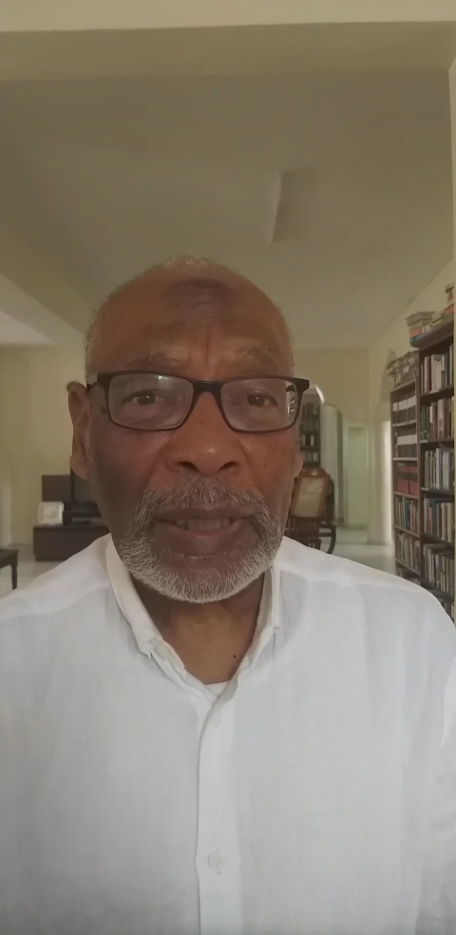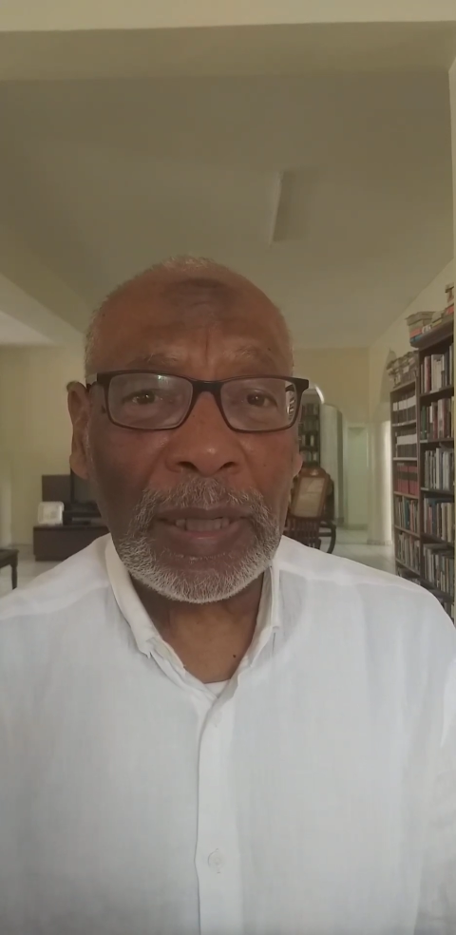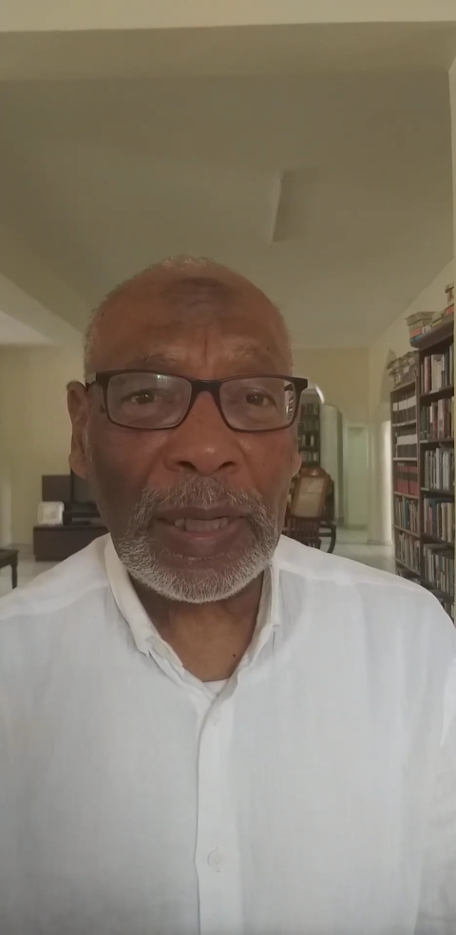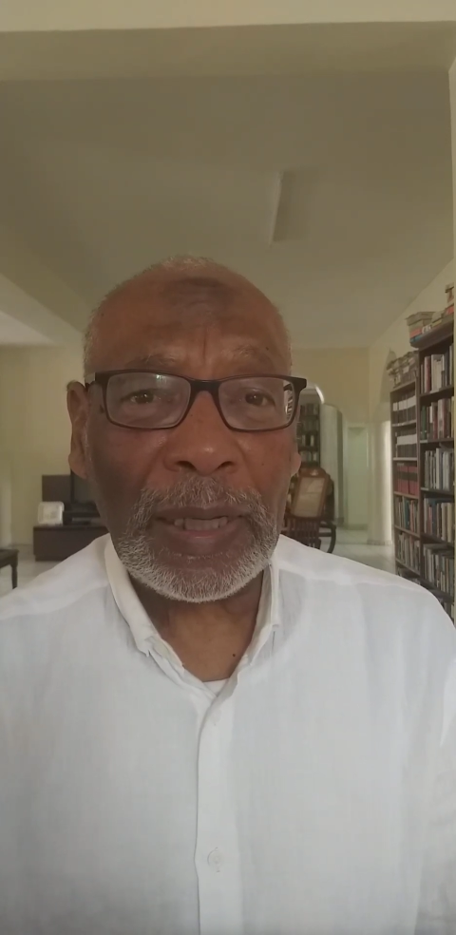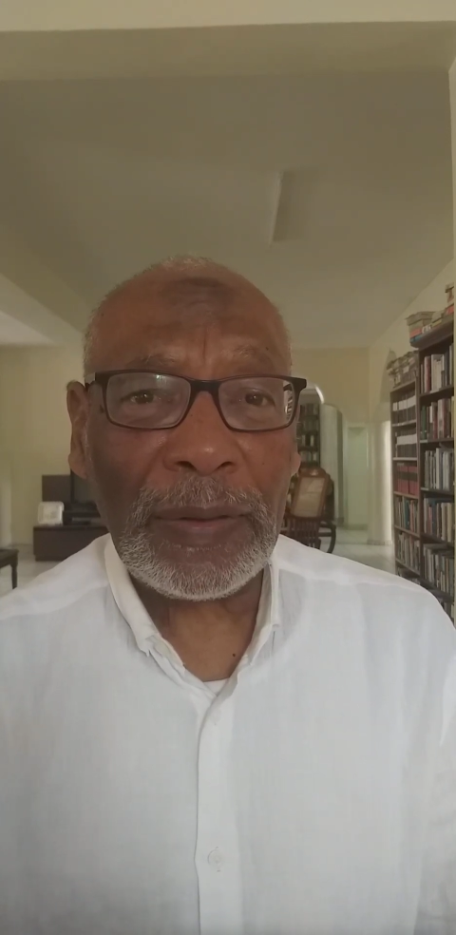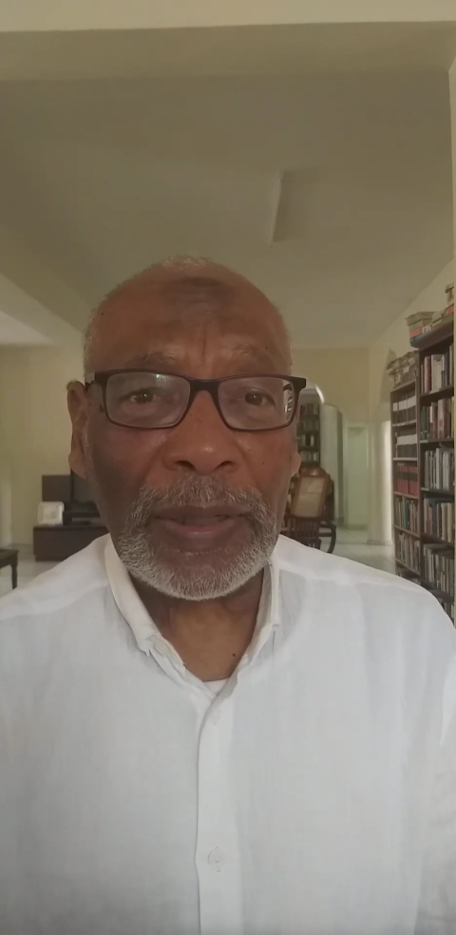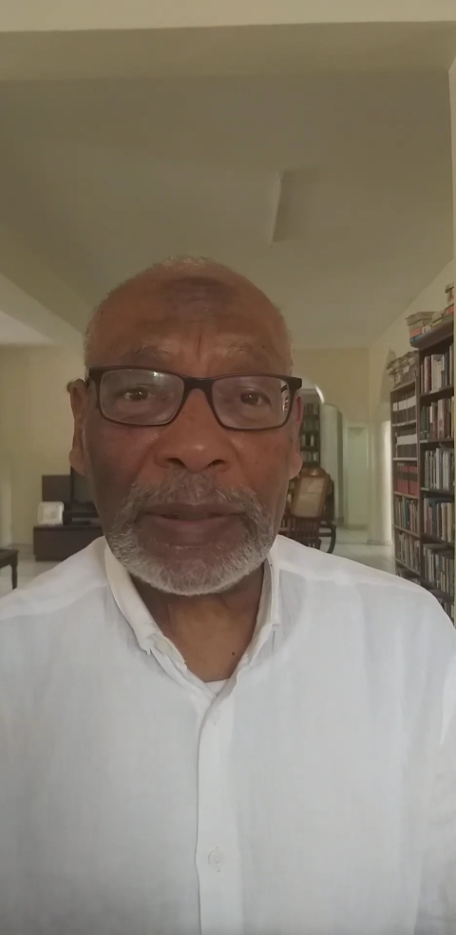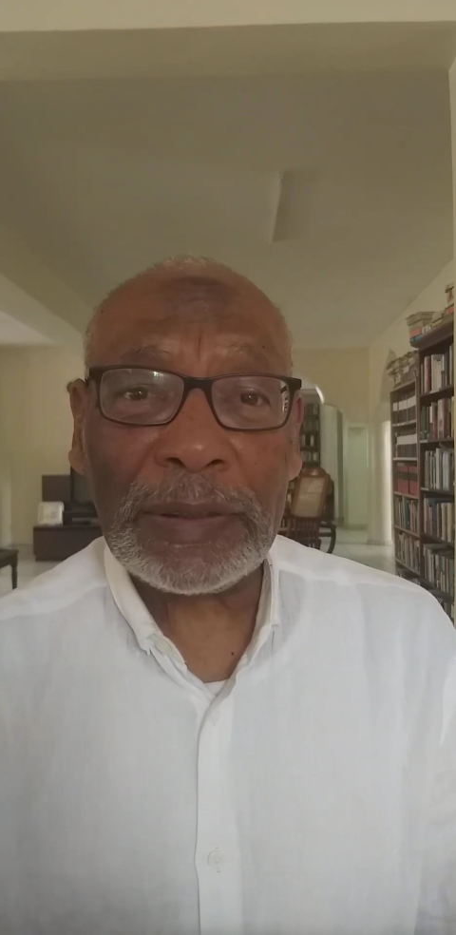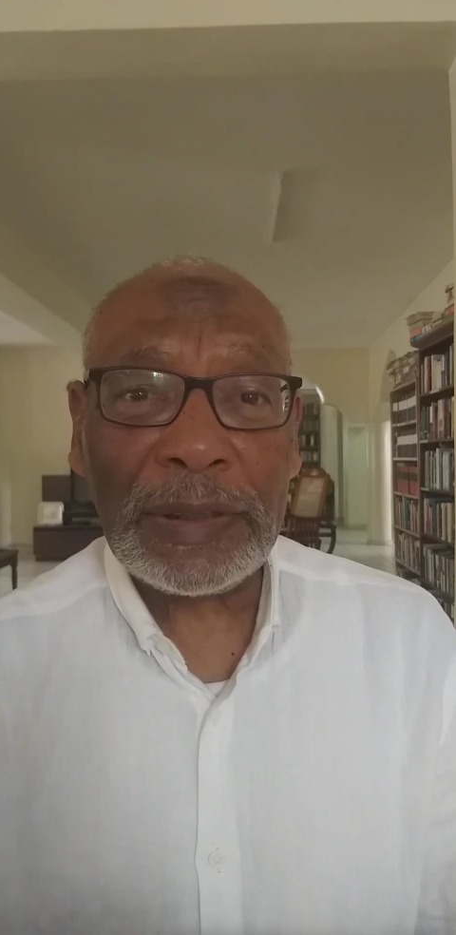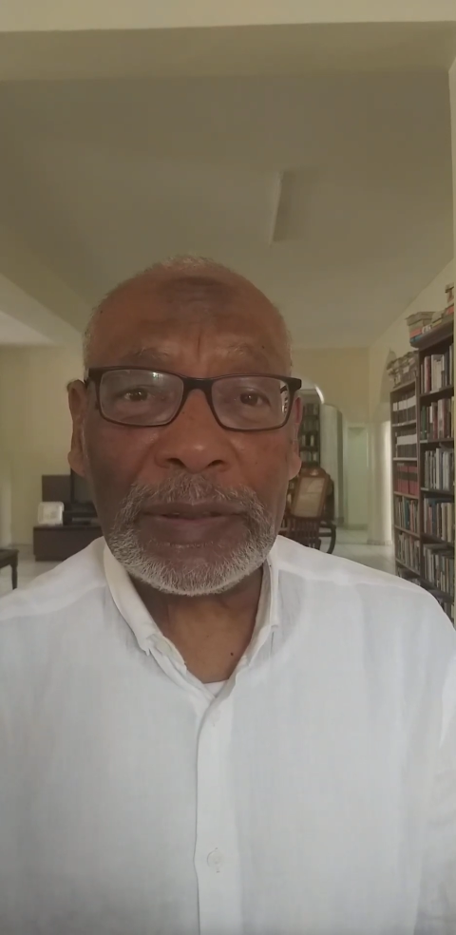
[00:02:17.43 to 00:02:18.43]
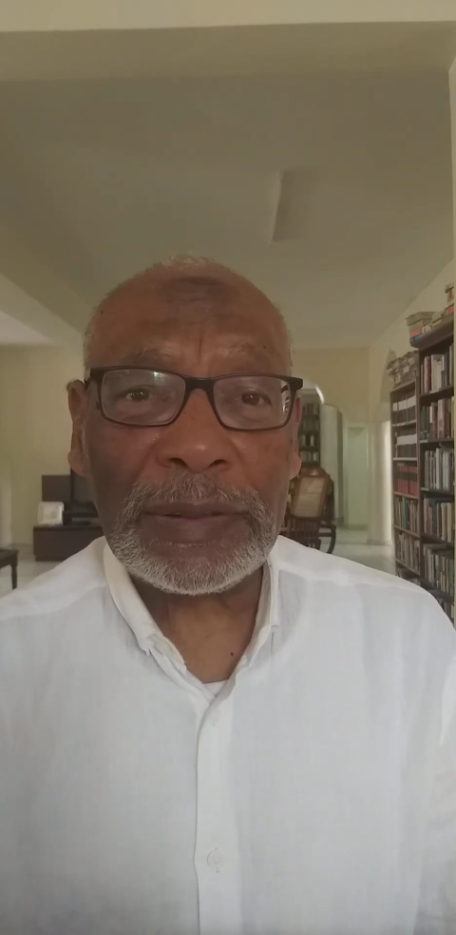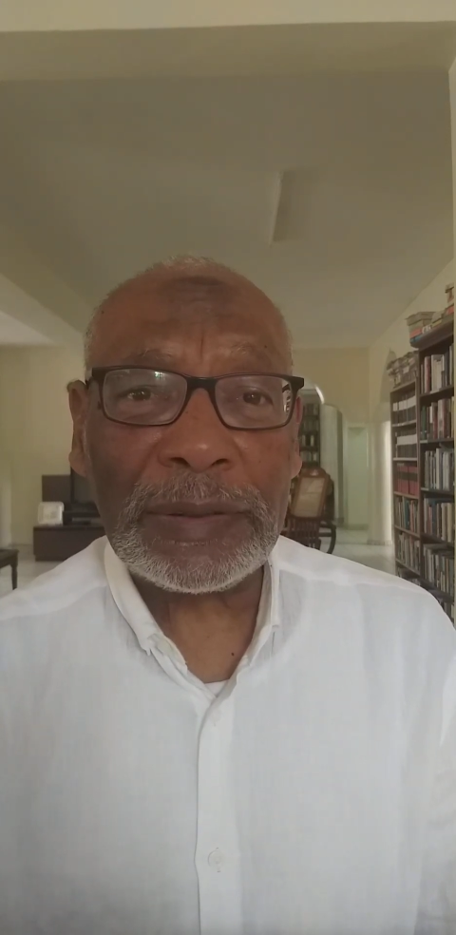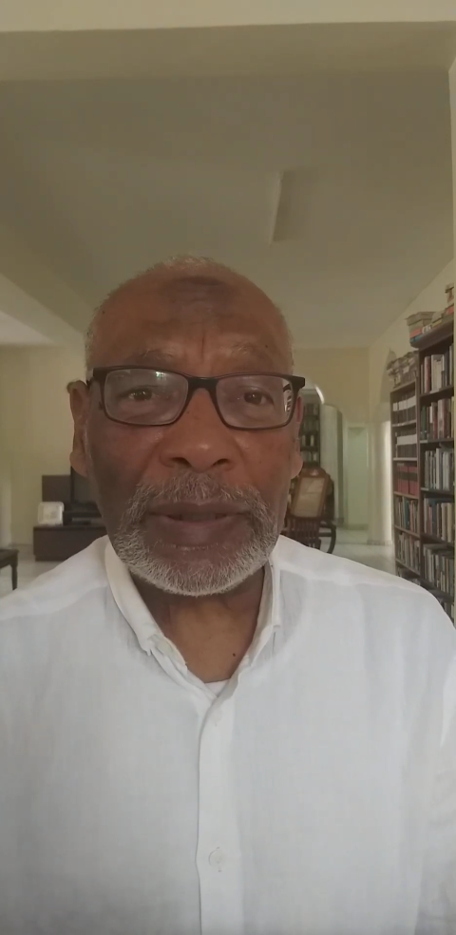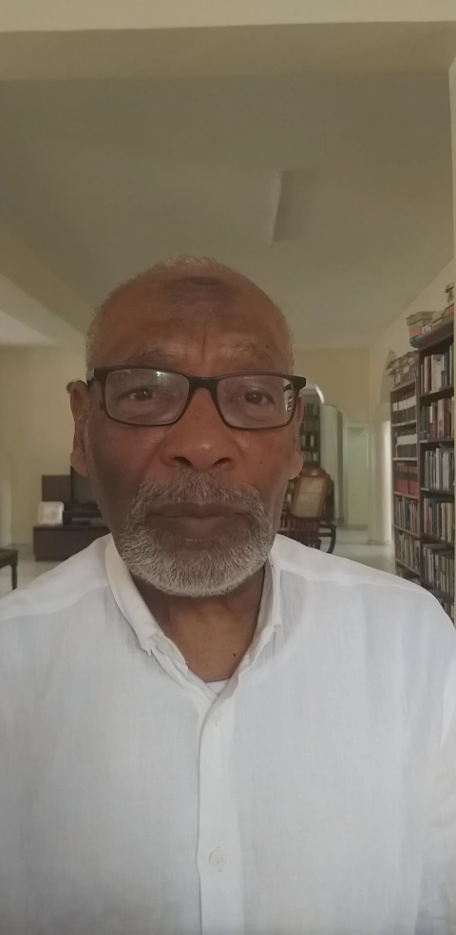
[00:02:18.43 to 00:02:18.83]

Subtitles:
that it is